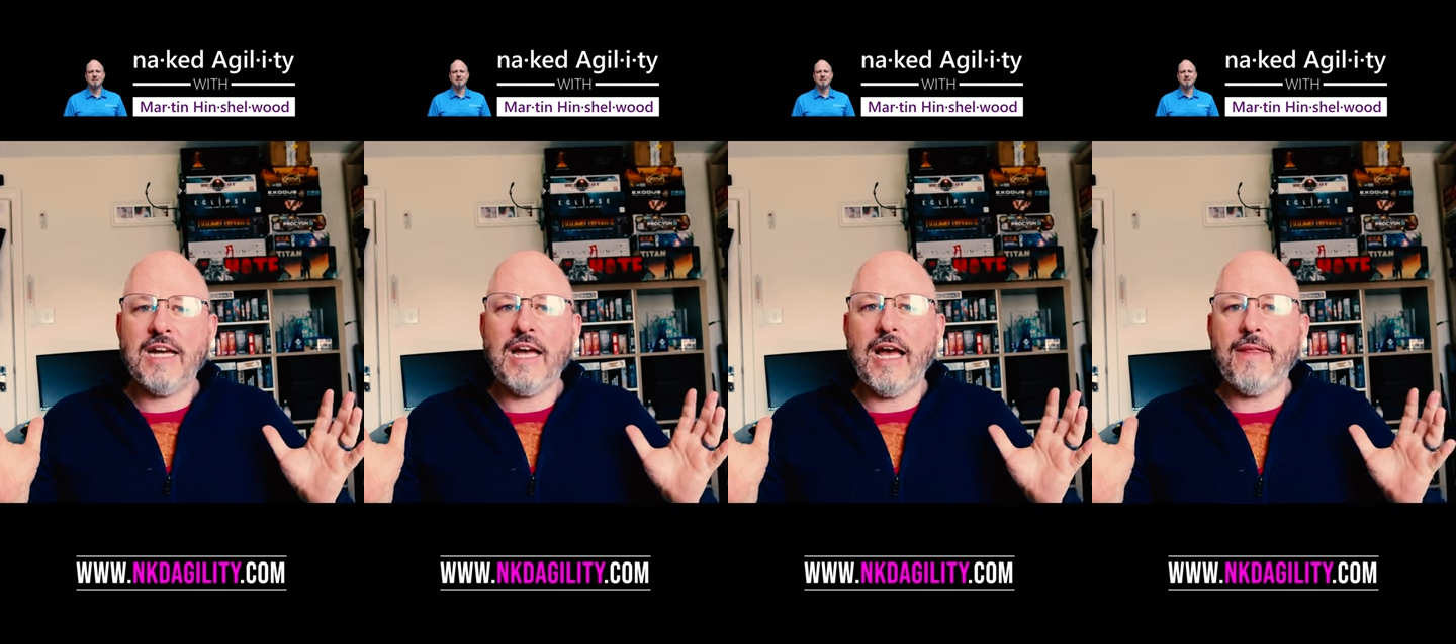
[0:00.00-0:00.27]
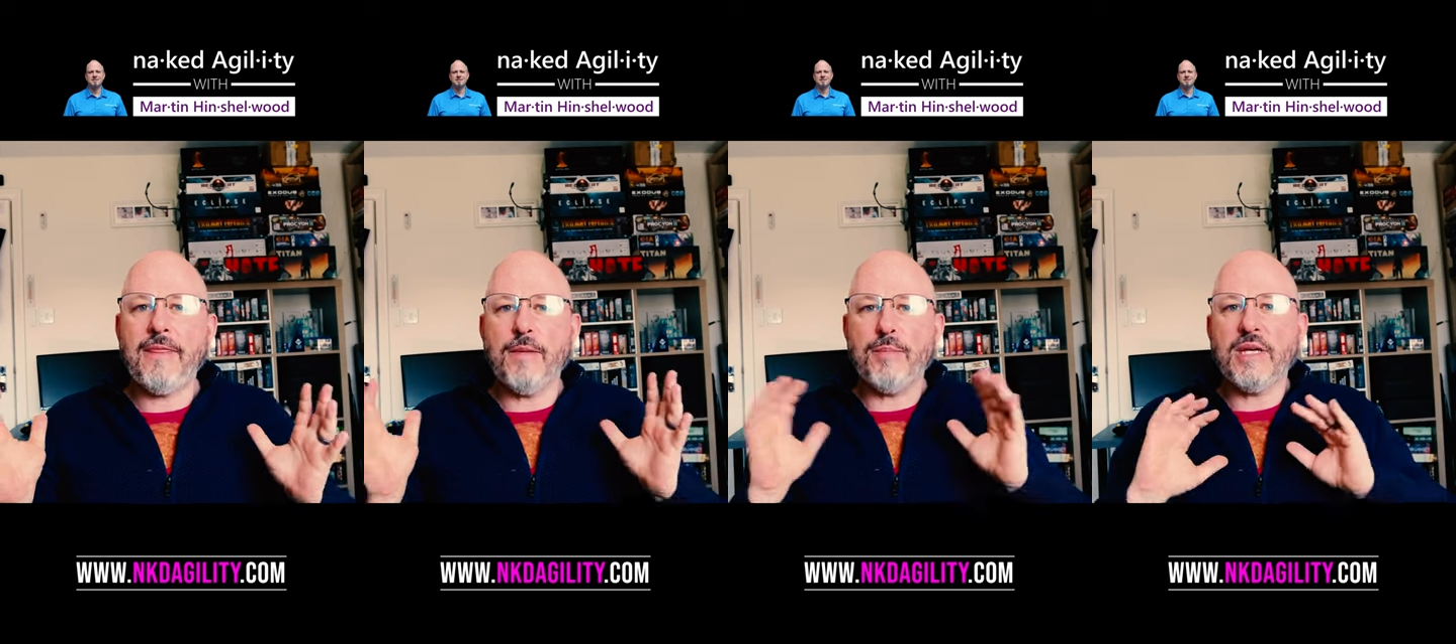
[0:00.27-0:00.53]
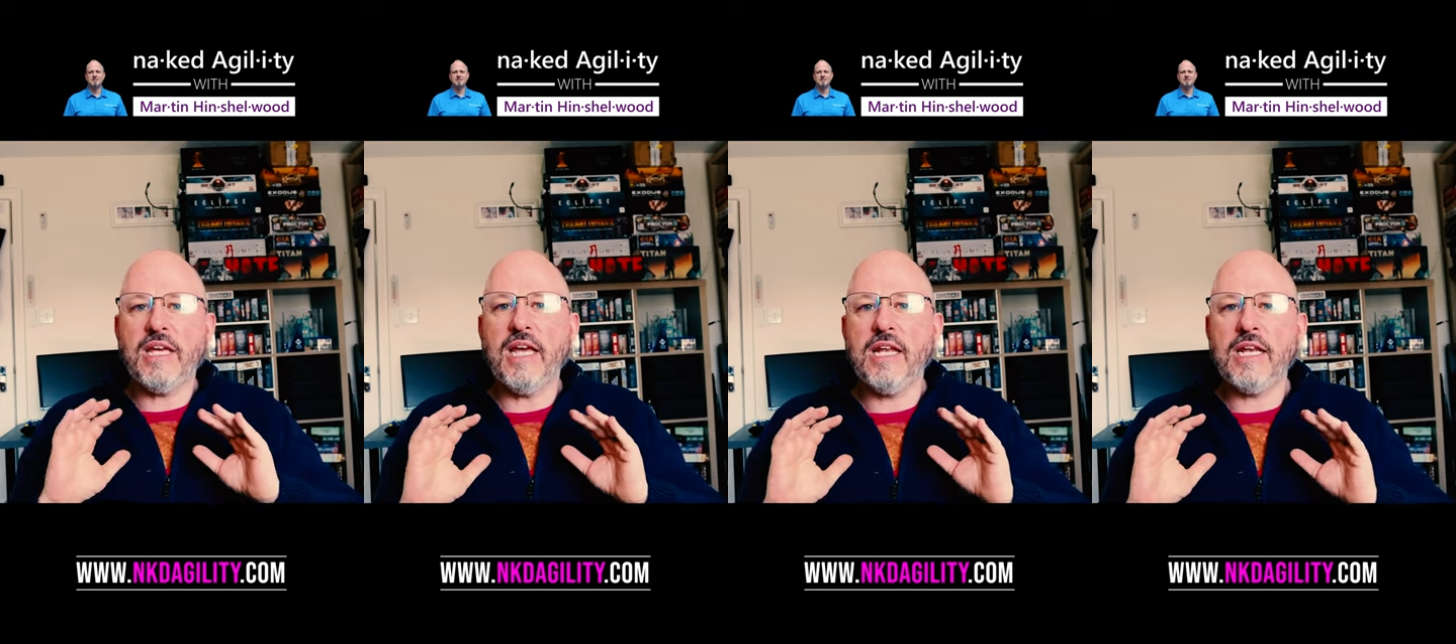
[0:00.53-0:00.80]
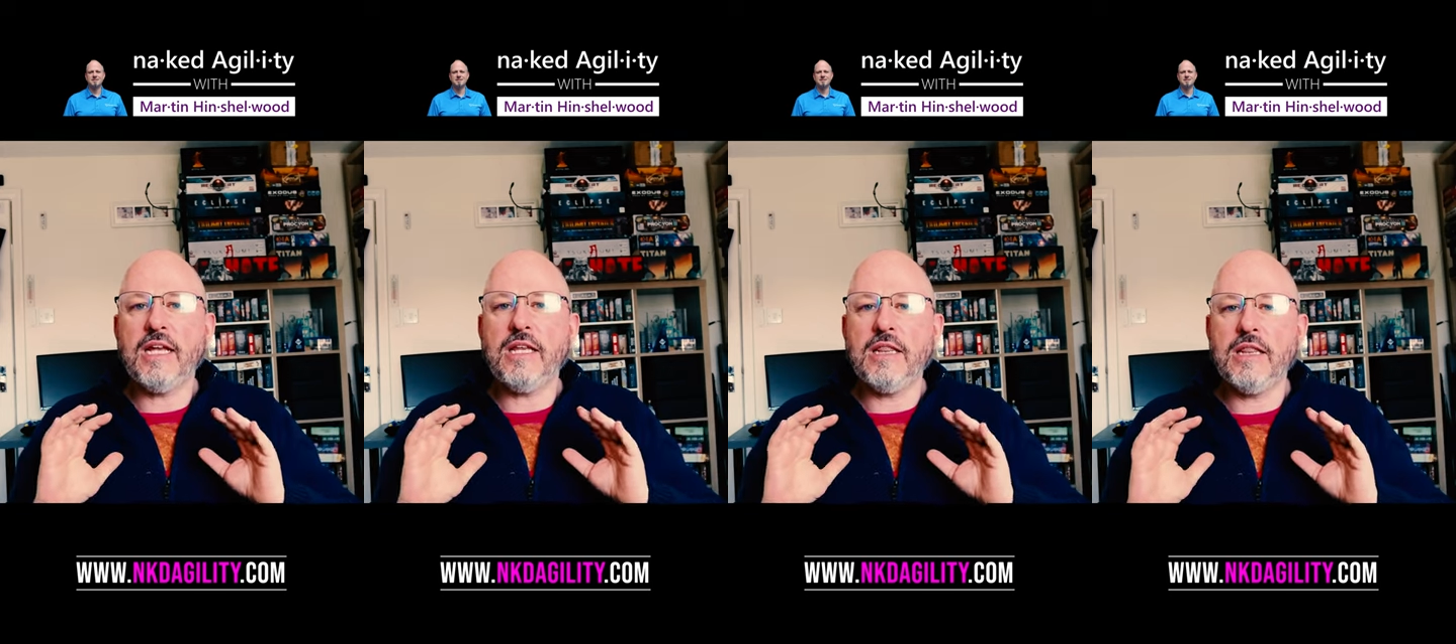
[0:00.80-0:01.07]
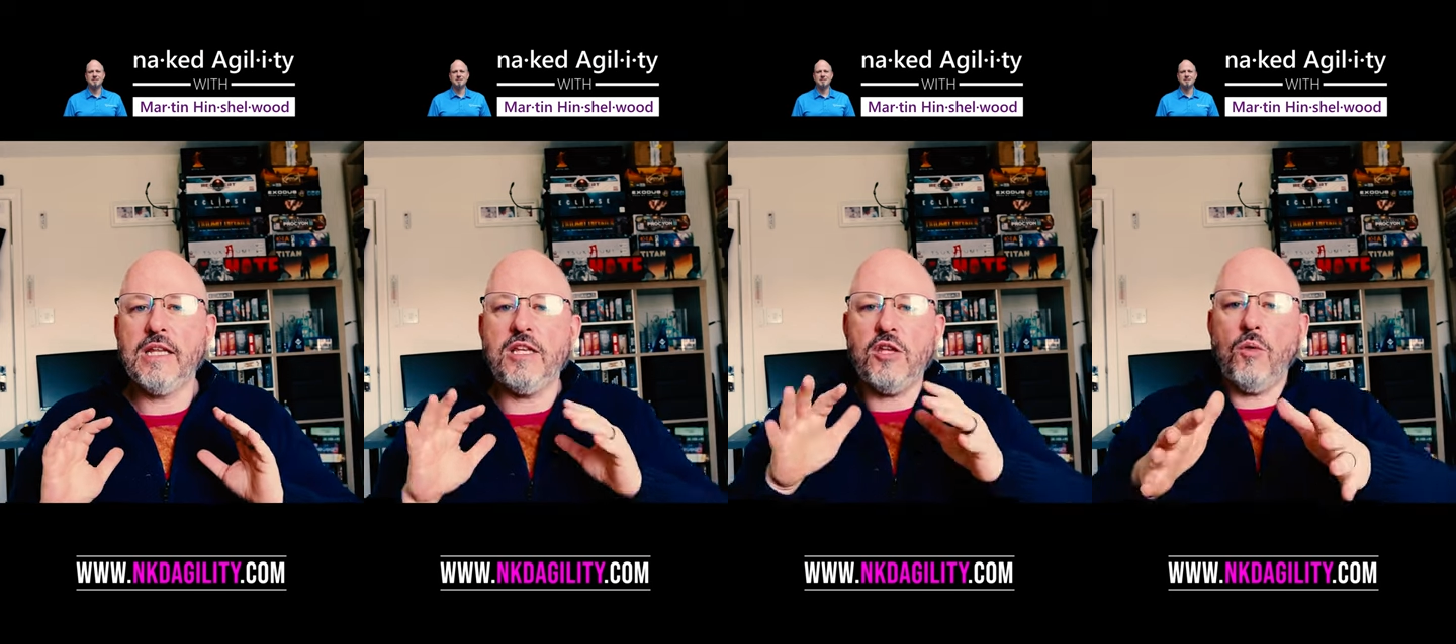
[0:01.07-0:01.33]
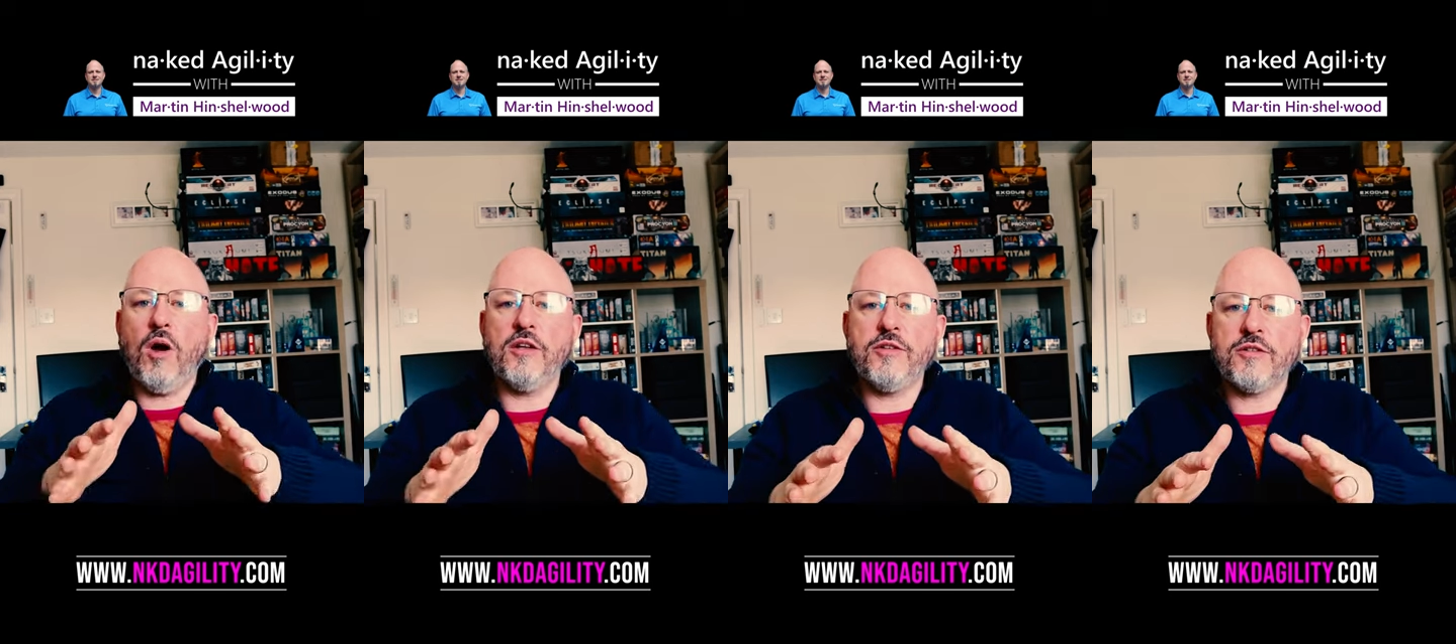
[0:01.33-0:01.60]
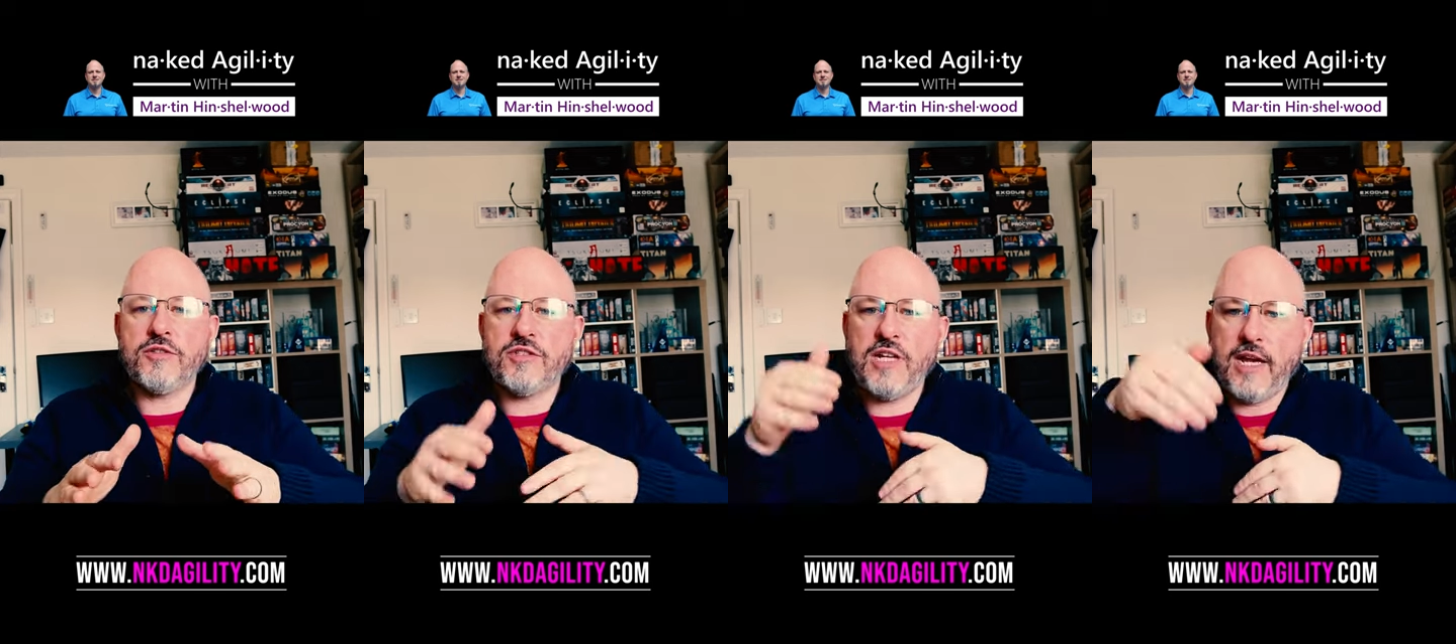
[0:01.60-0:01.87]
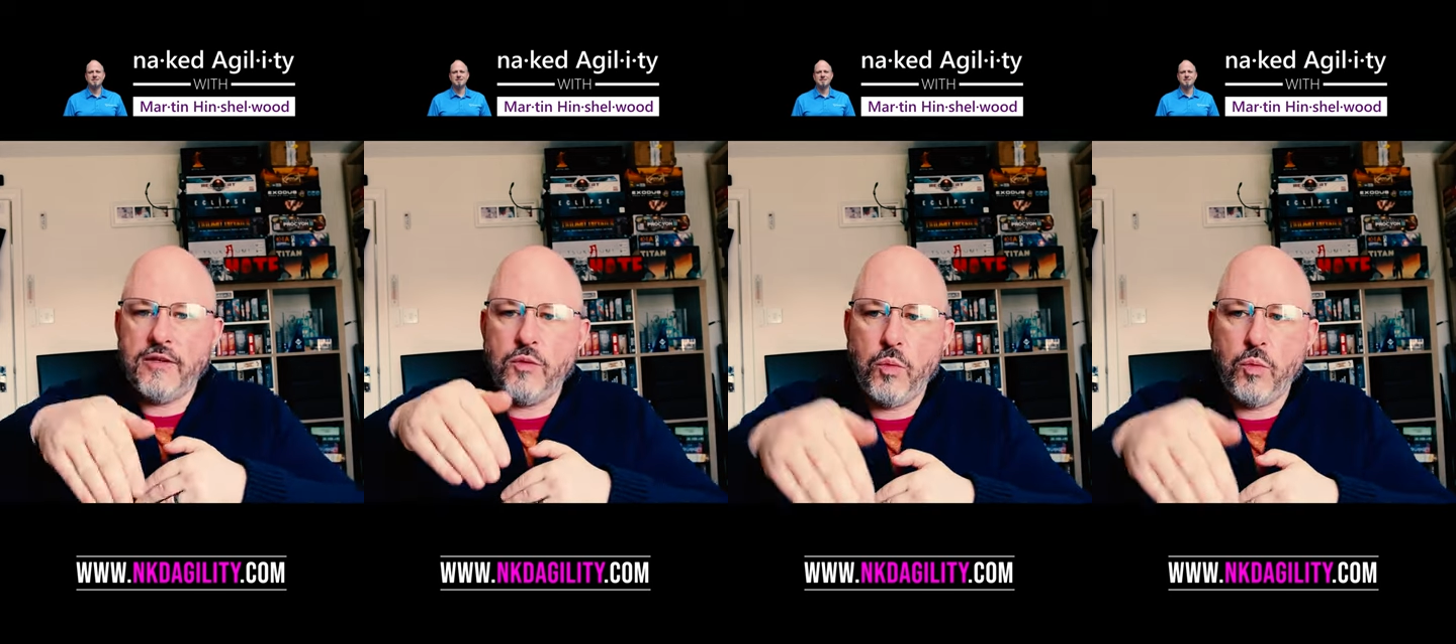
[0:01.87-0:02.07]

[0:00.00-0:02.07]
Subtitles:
at the beginning than you understand